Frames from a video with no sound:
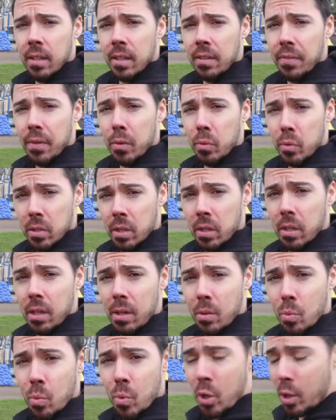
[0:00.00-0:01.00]
If it was a
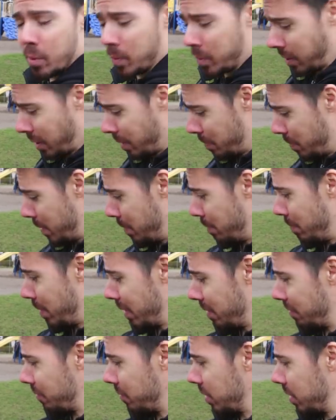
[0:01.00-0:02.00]
little warmer, I'd be
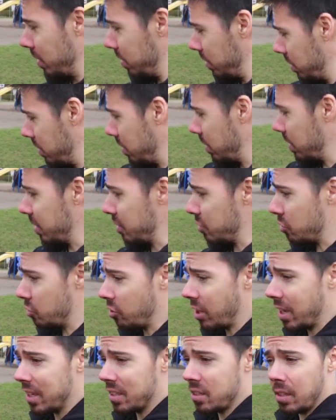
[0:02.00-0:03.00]
barefoot on these
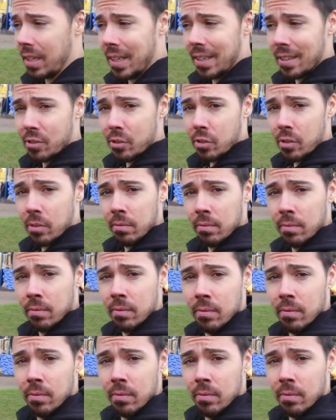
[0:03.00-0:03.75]
grasslands.